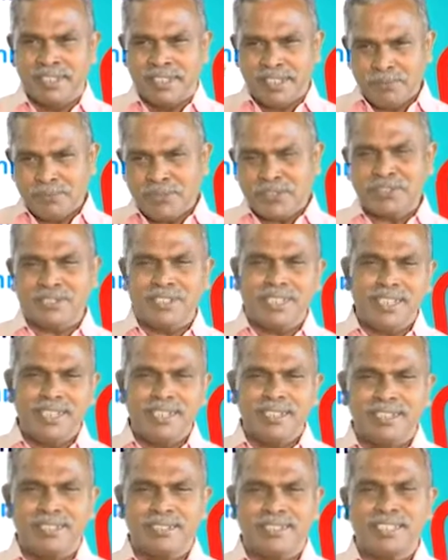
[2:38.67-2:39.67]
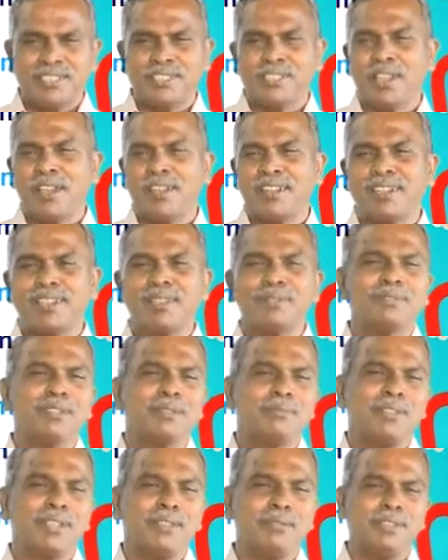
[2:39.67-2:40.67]
If you see the chart of
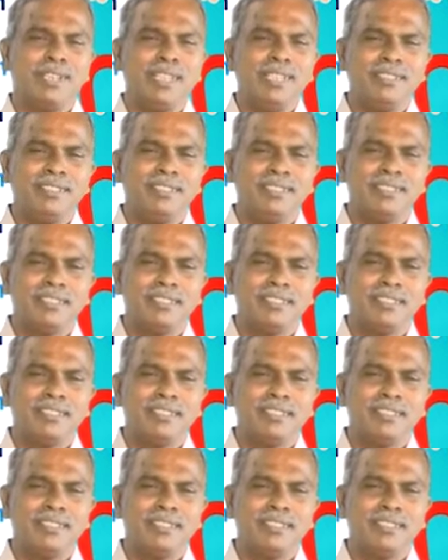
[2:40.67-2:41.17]
the wavelength,